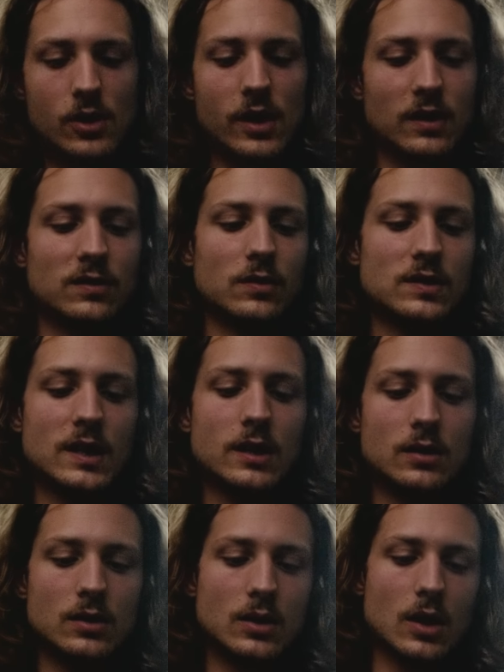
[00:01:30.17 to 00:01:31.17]
Okay, so taking
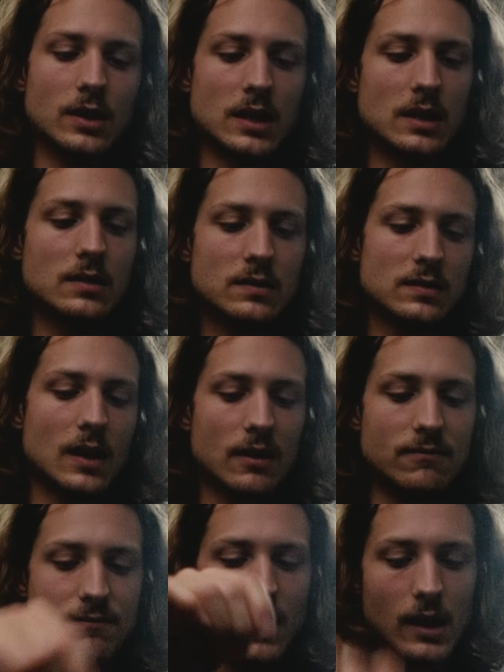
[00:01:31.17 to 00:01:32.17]
a look on the
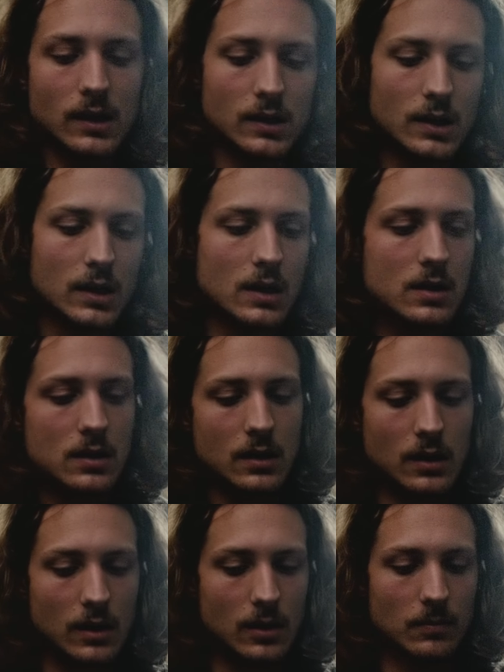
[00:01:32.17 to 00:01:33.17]
inside finally.
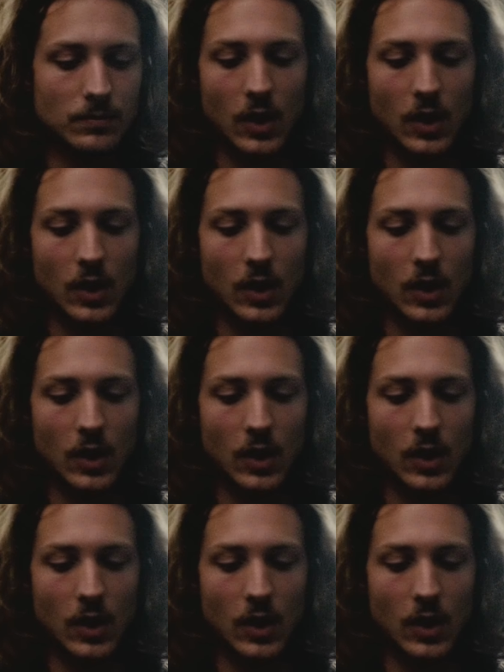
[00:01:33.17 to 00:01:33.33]
On